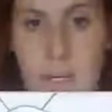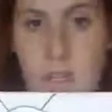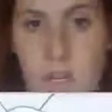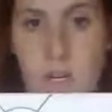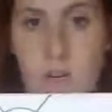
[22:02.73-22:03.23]
a
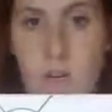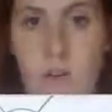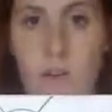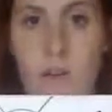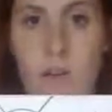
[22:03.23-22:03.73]
big
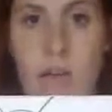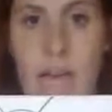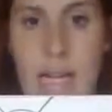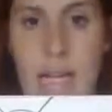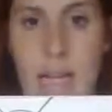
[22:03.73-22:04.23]
circle
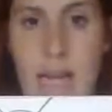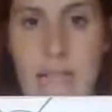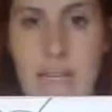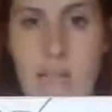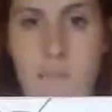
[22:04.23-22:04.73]
and a
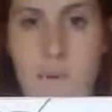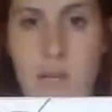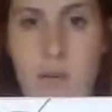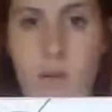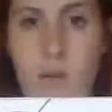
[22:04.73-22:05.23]
line down the
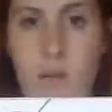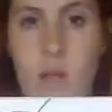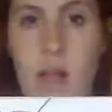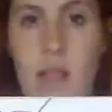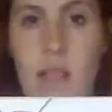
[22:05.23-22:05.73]
middle.
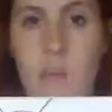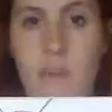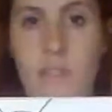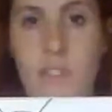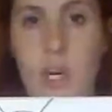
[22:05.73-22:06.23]
And
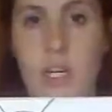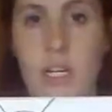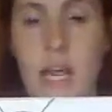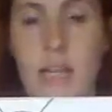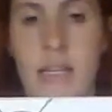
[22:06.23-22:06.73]
we've
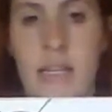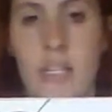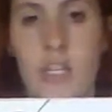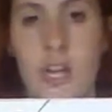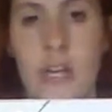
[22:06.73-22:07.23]
started on
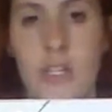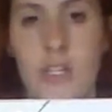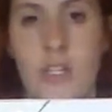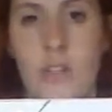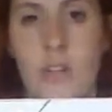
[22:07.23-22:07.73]
each edge
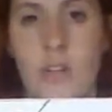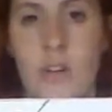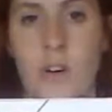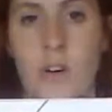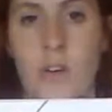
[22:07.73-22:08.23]
of the
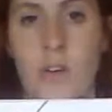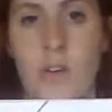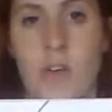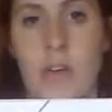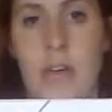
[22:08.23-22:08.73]
circle
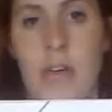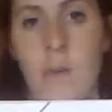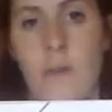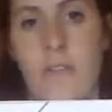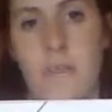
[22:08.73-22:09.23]

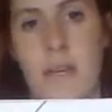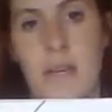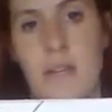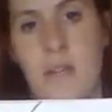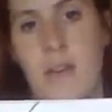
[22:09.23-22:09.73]
and we've
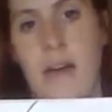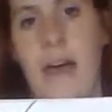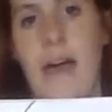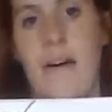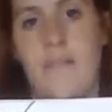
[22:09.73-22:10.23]
made a
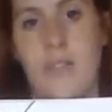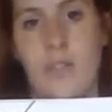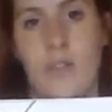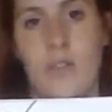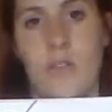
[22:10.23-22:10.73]
half
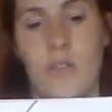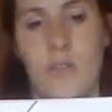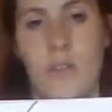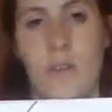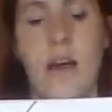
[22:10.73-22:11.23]
circle
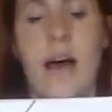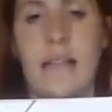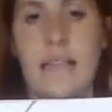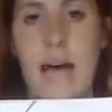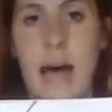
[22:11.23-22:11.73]

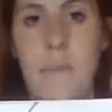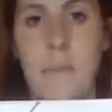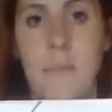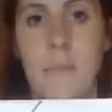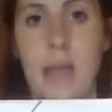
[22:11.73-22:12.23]
on
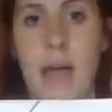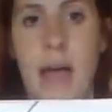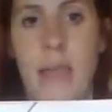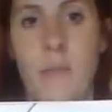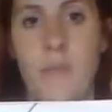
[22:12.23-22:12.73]
top.
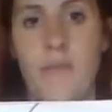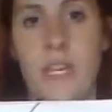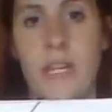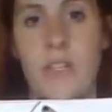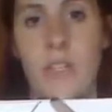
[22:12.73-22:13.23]
And then we've
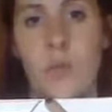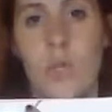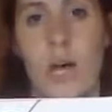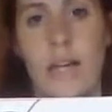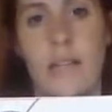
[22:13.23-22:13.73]
taken
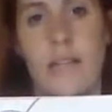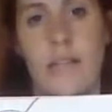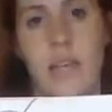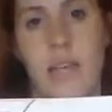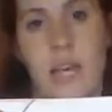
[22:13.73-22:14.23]
2
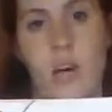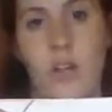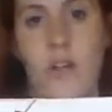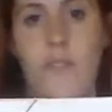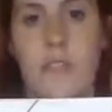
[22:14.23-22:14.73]
lines and
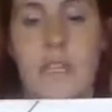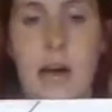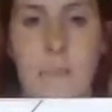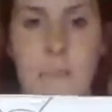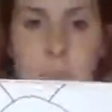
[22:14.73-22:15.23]
gone off the
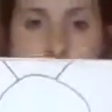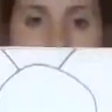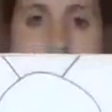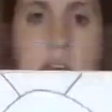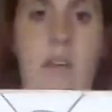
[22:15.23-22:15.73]
top.
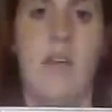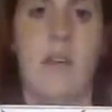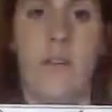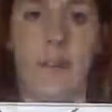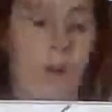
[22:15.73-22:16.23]

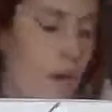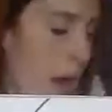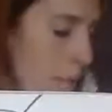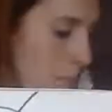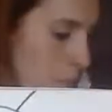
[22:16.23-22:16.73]

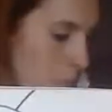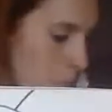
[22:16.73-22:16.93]
Okay.